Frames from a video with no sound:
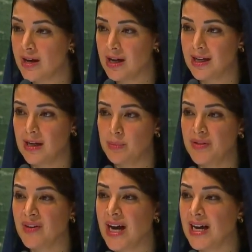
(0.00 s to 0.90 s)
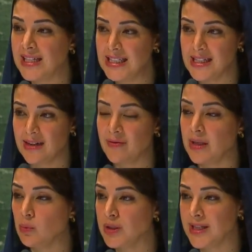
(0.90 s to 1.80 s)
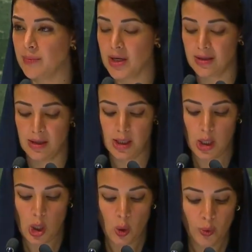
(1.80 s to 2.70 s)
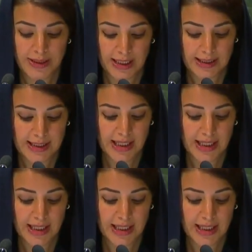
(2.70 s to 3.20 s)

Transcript: to the world to actively participate in this conference